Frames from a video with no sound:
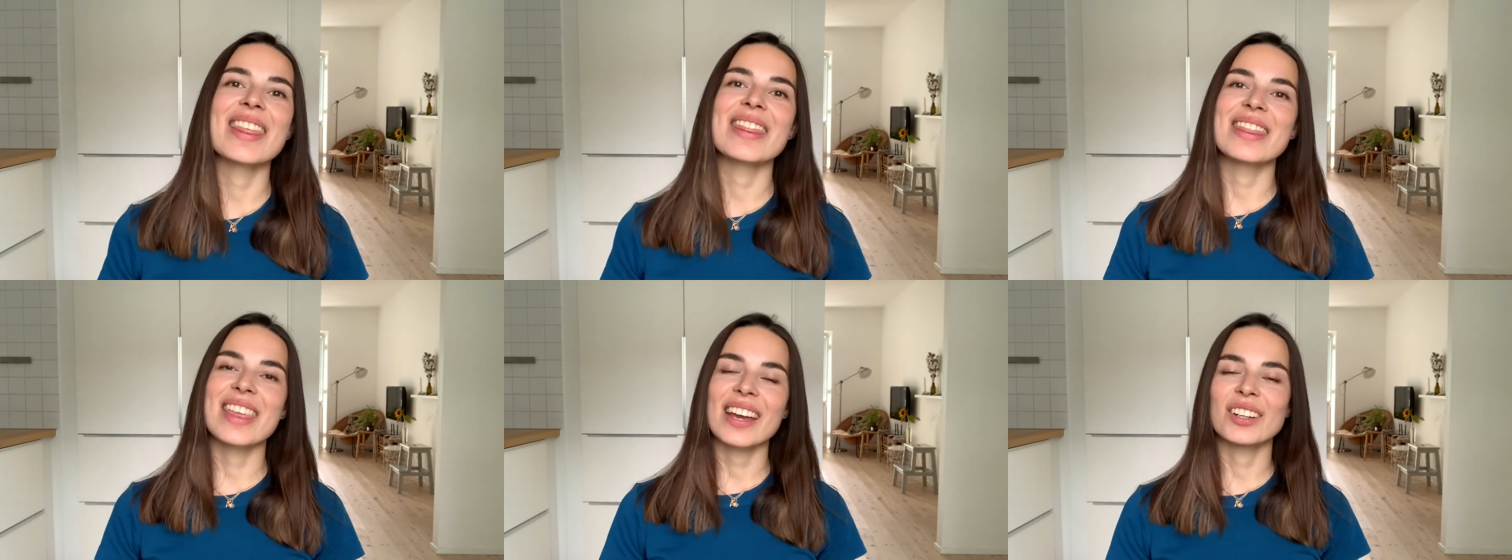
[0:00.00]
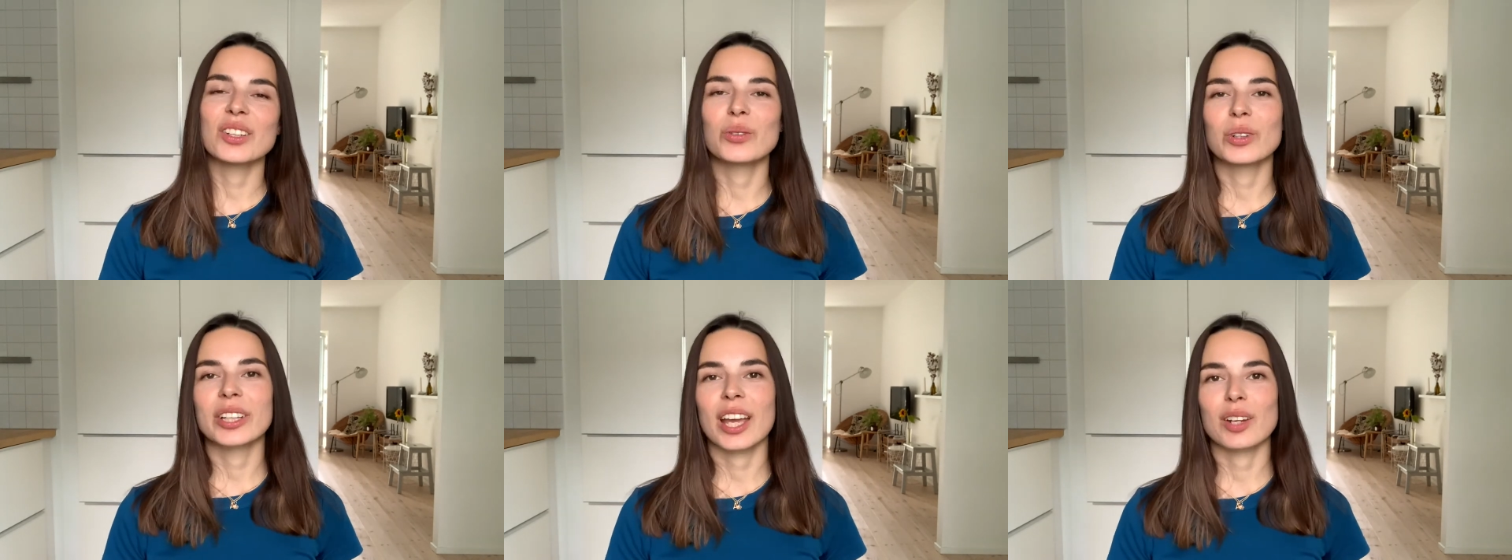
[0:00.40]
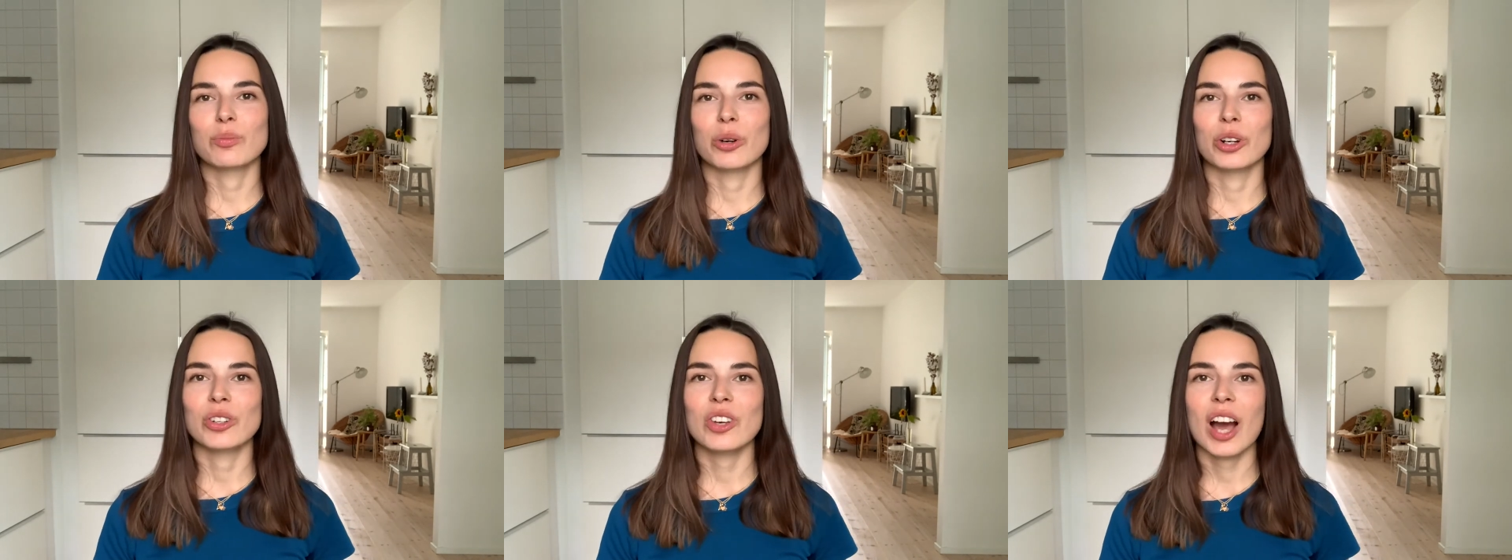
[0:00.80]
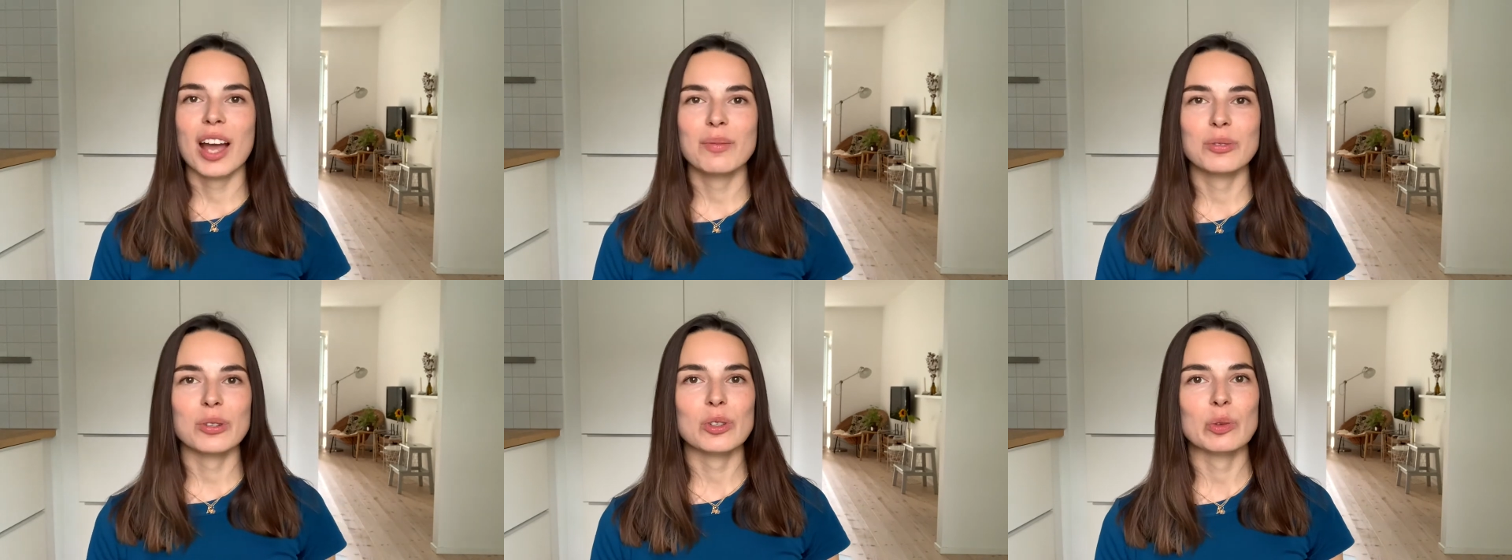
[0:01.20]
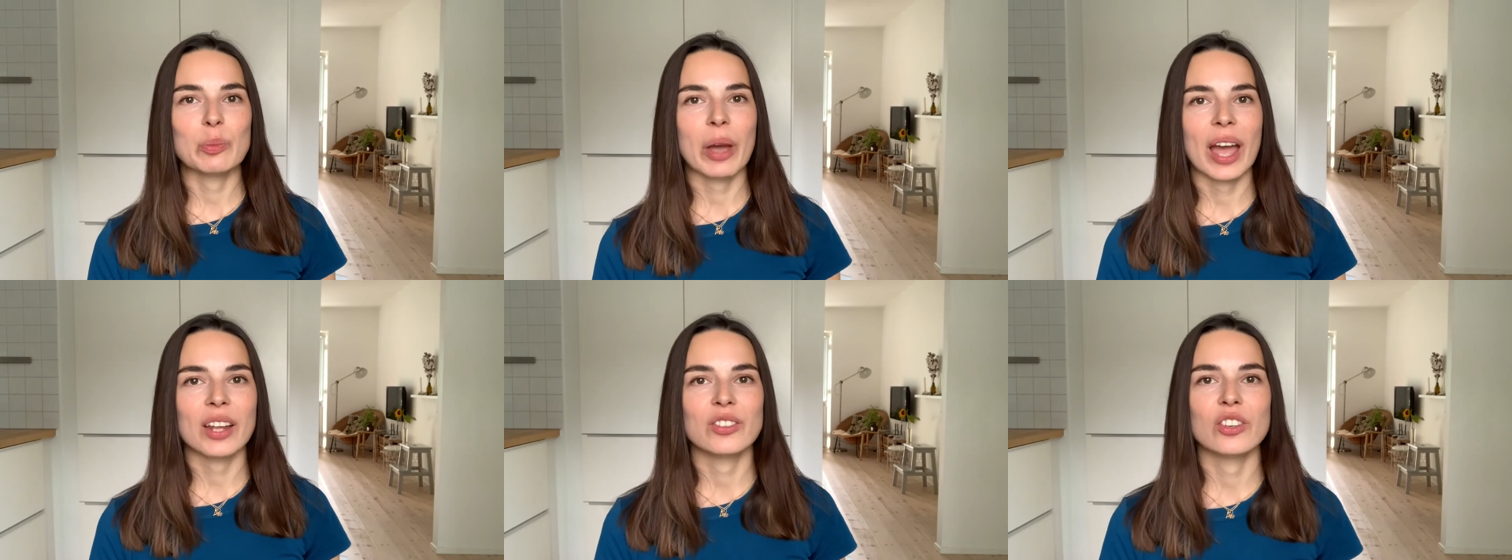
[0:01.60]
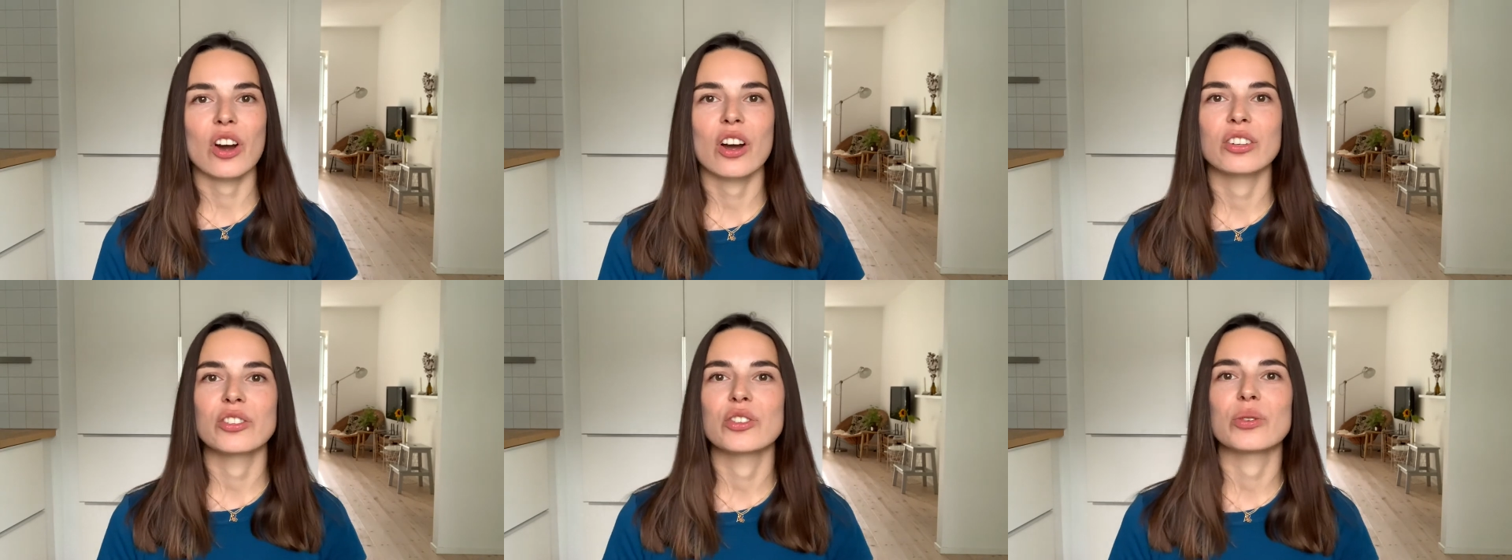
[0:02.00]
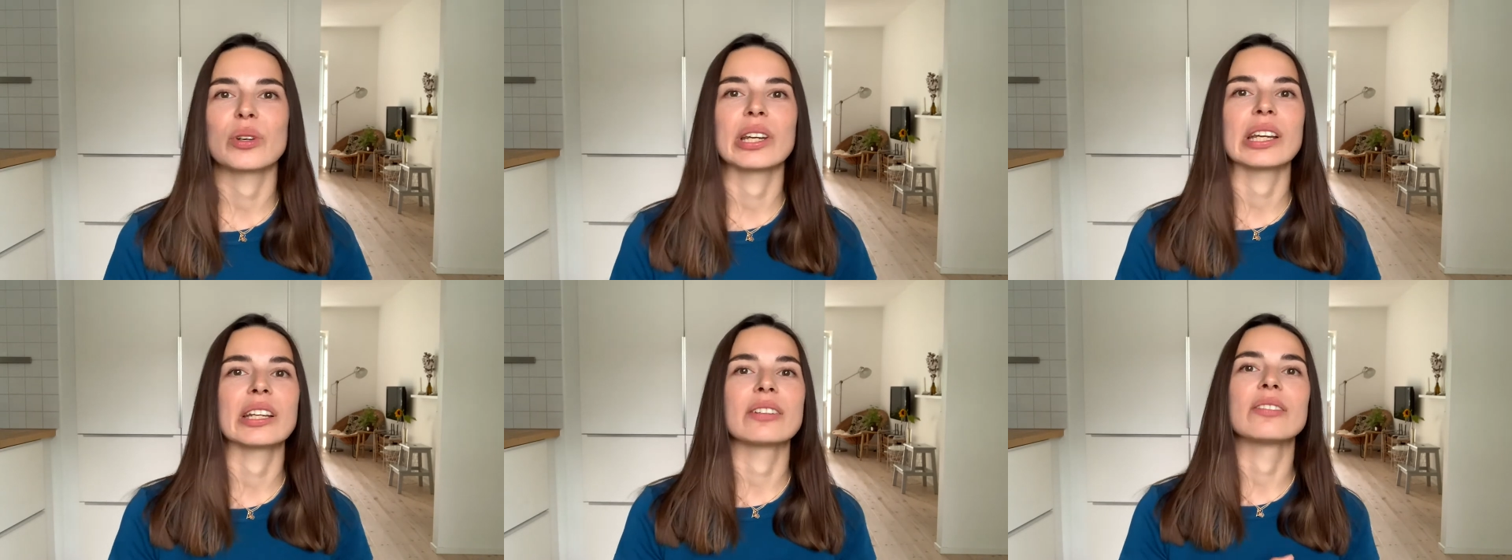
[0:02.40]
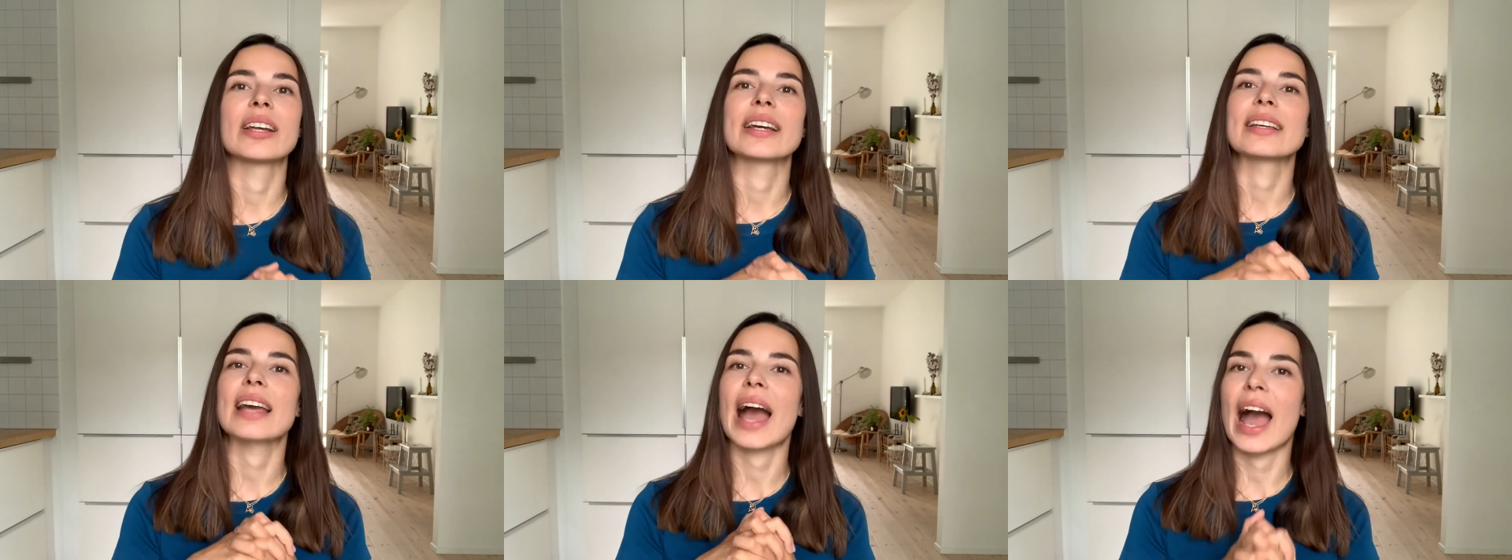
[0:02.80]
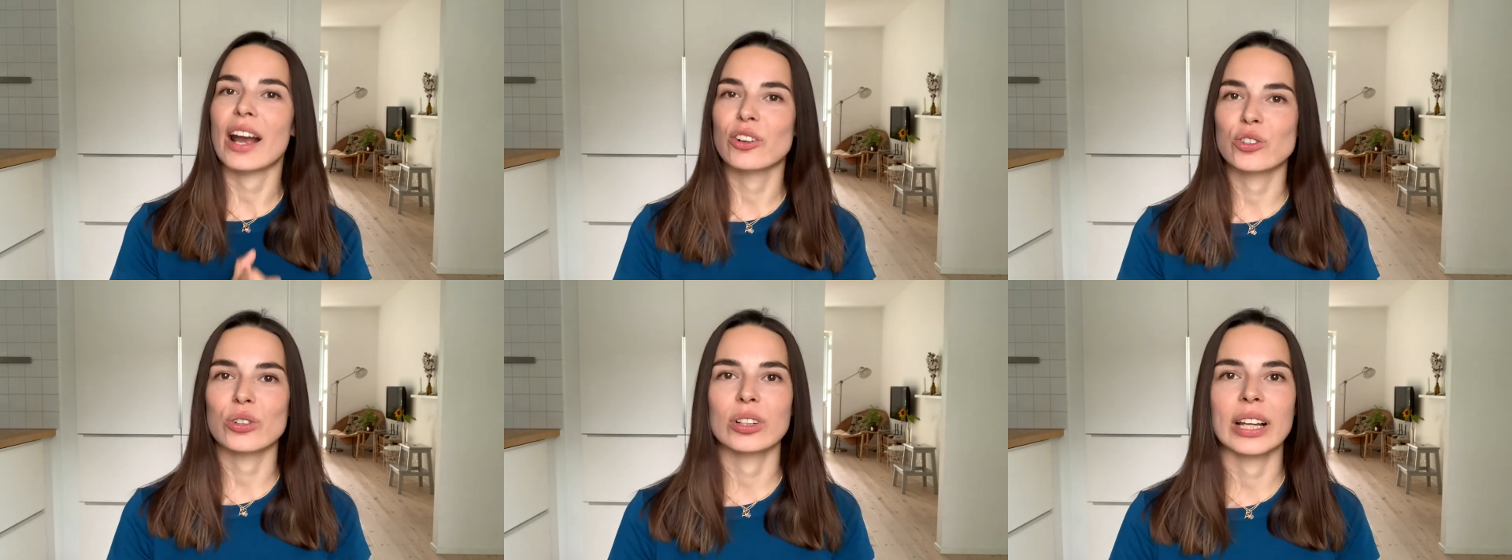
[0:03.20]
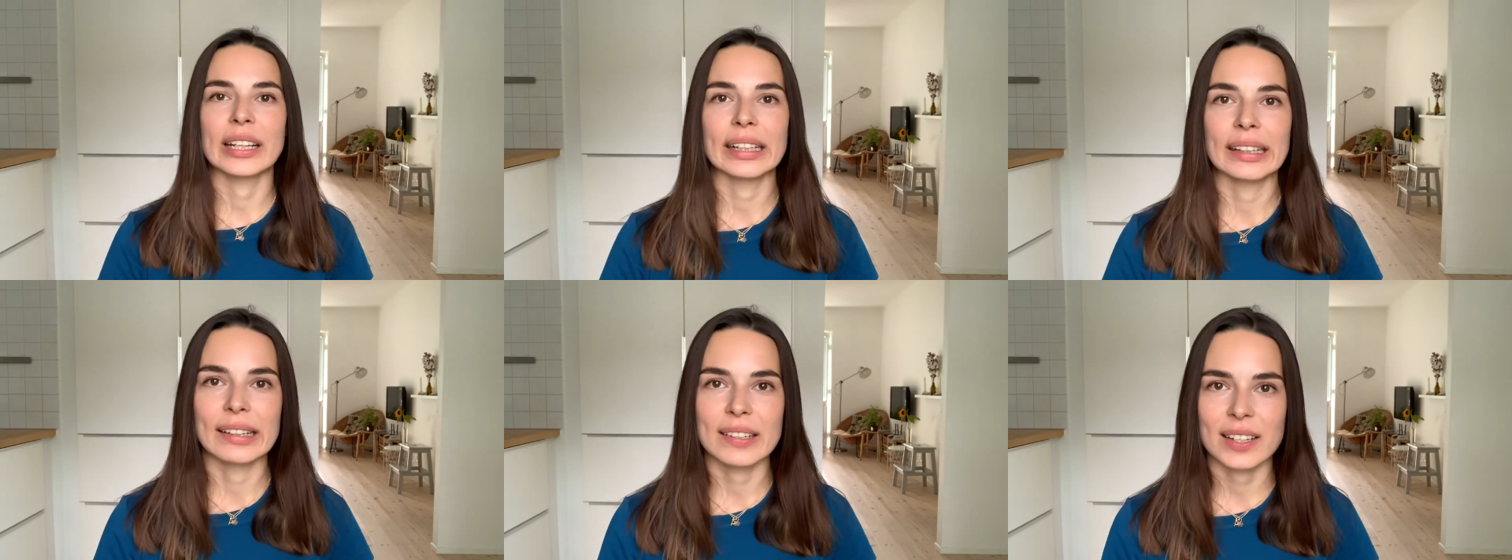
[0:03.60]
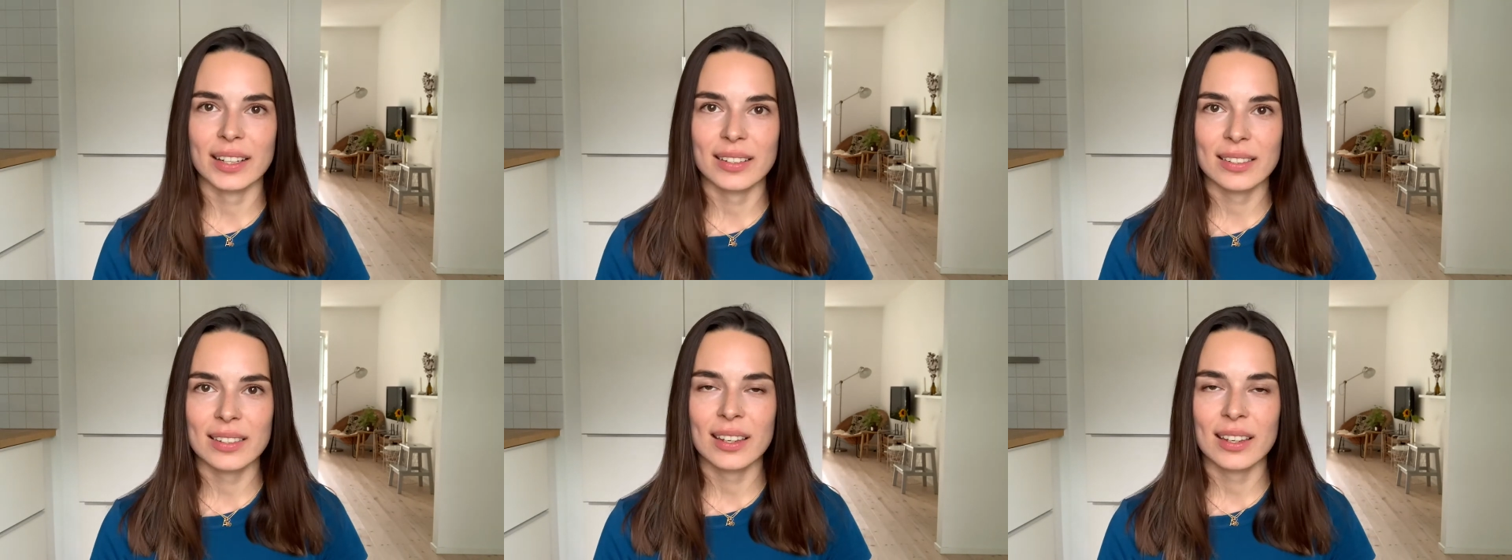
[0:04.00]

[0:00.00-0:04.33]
then you will get more time to spend on doing like actual analytics.